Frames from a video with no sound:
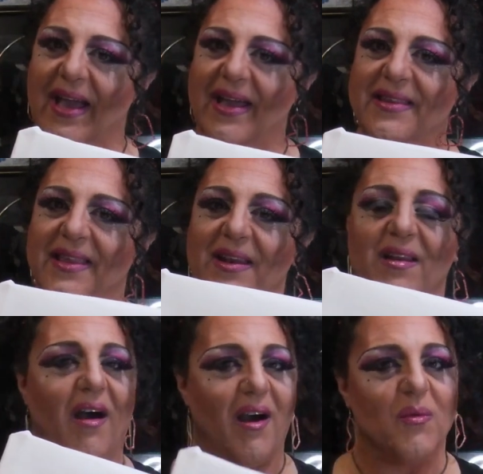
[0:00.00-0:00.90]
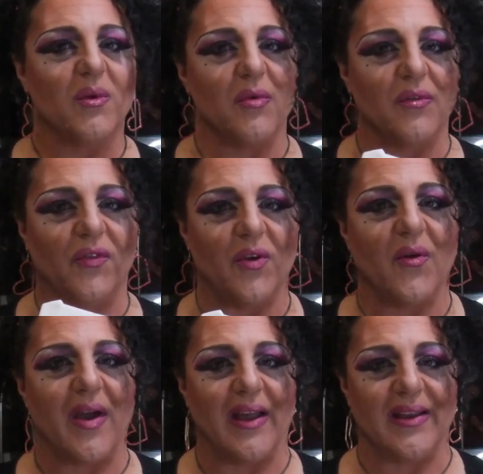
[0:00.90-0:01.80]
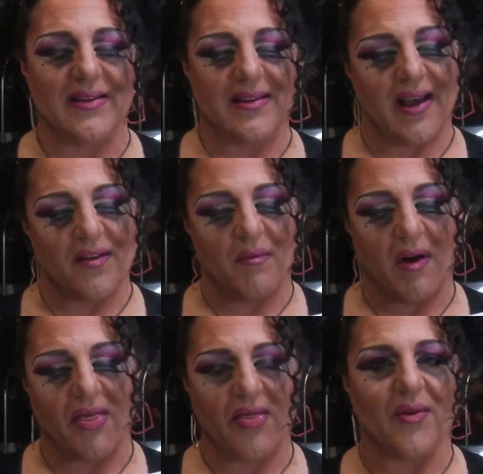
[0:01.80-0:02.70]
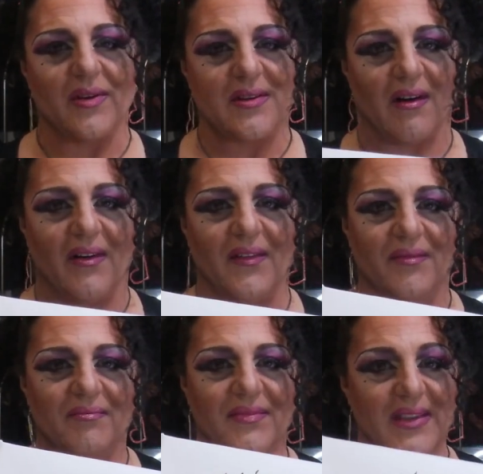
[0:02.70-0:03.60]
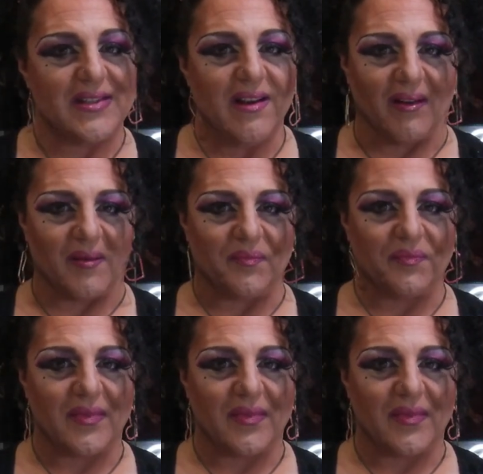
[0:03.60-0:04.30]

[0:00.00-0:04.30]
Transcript: And then I will review and have my thoughts on this doll.